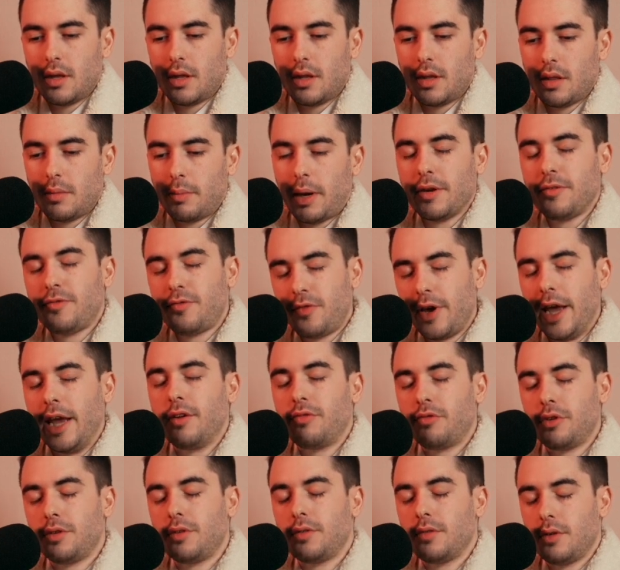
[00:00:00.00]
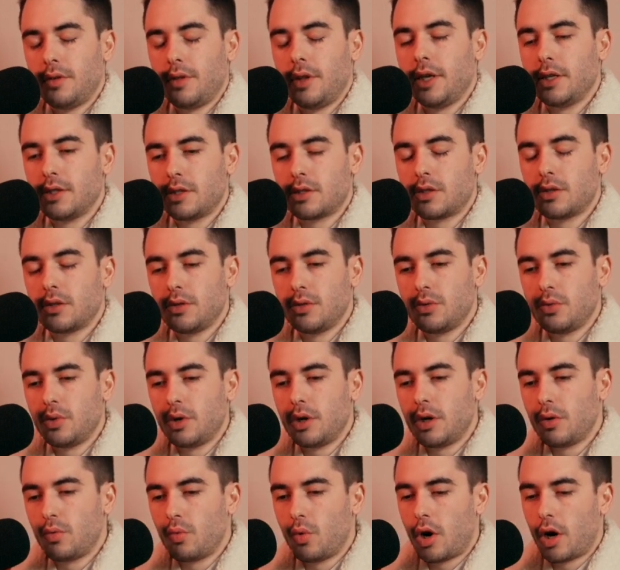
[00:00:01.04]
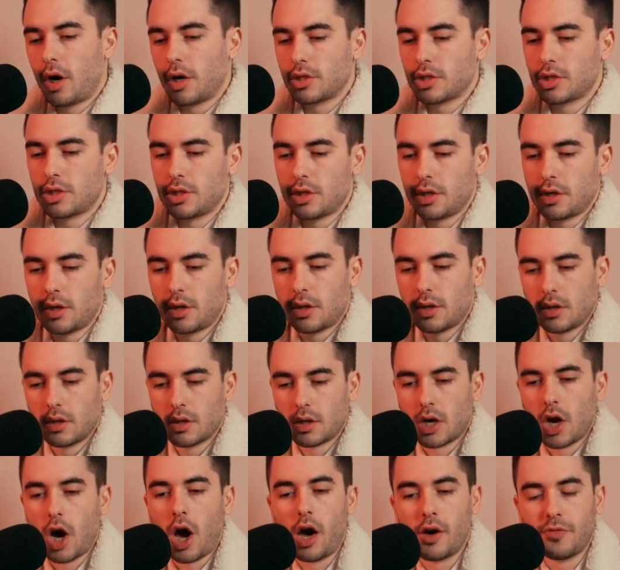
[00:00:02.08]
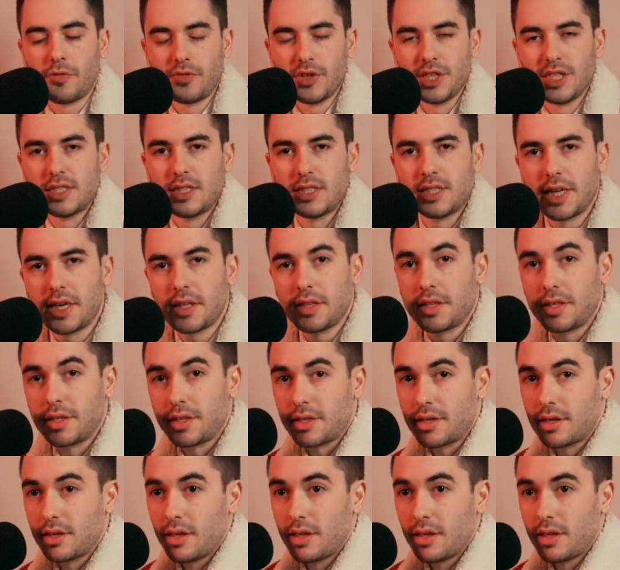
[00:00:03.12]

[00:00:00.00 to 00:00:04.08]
My favorite is to watch the CoffeeZilla